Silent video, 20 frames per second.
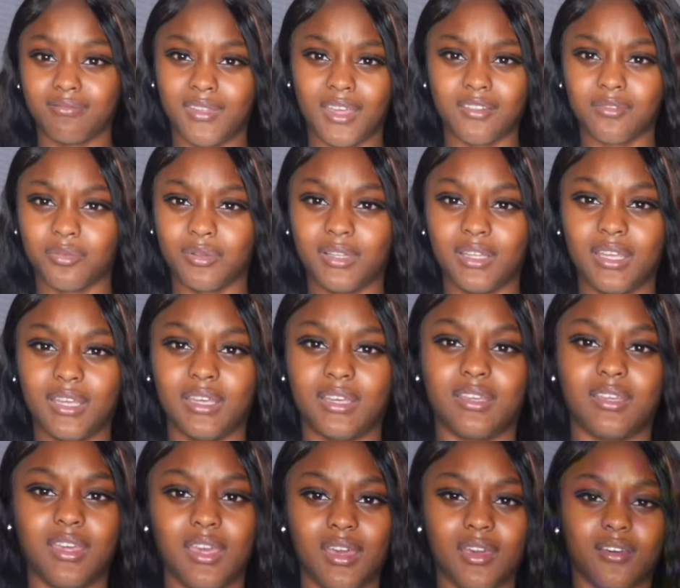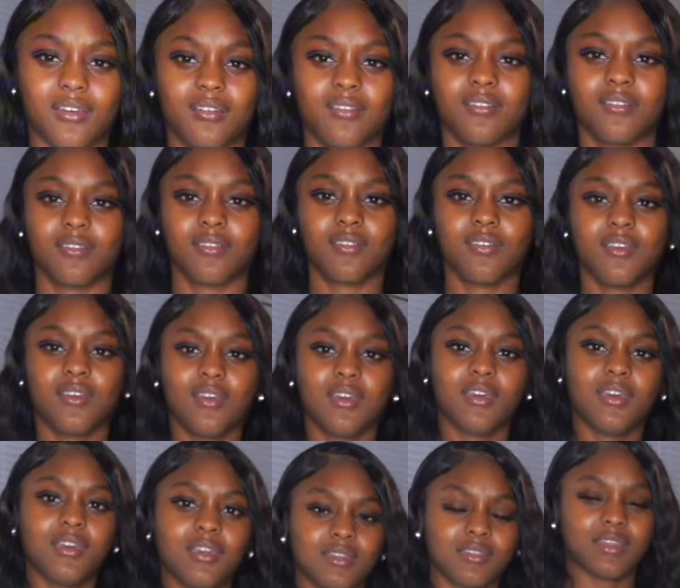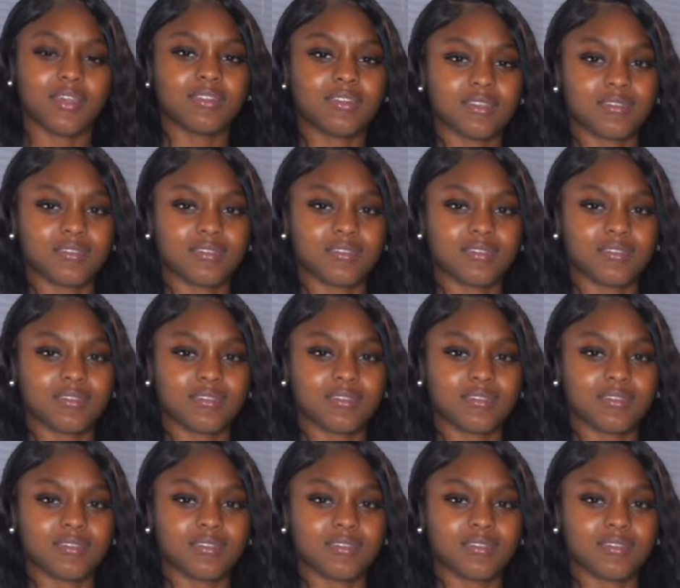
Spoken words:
That's really it. Yeah. That's